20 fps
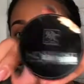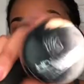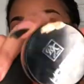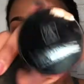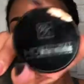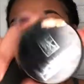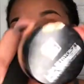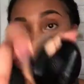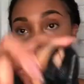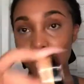
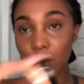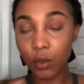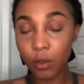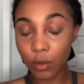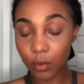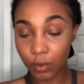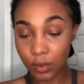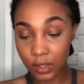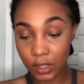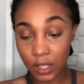I also
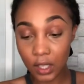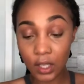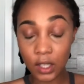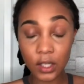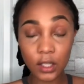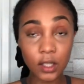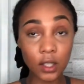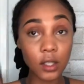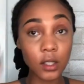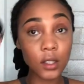use this.
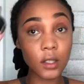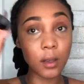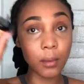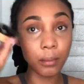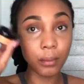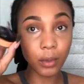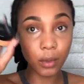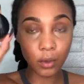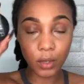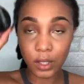This is a
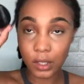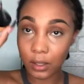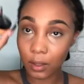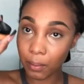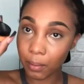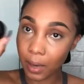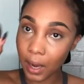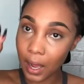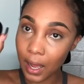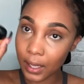beauty
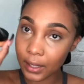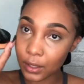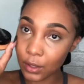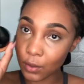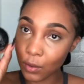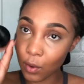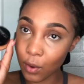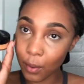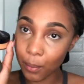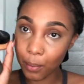supply
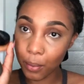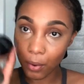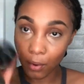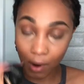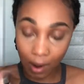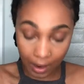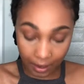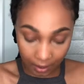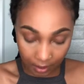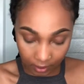store
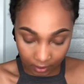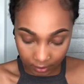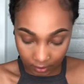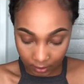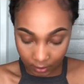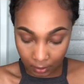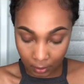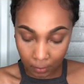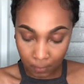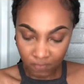product.
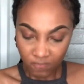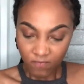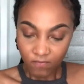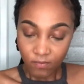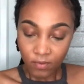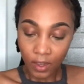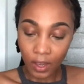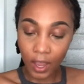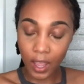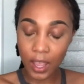
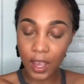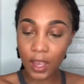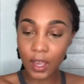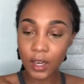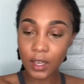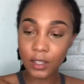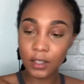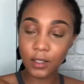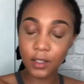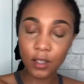And
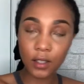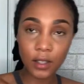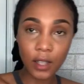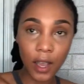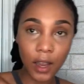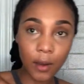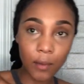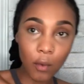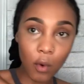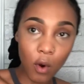it's just
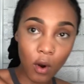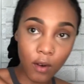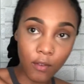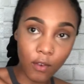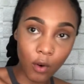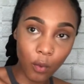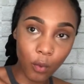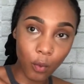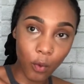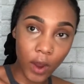like more of a
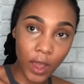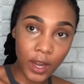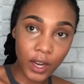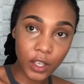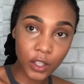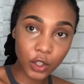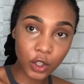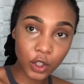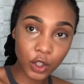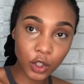
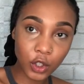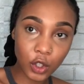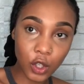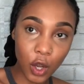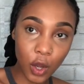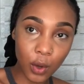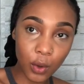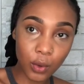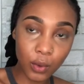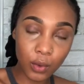reddish
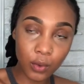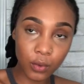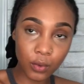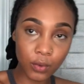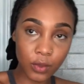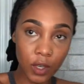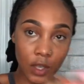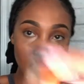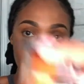tone. And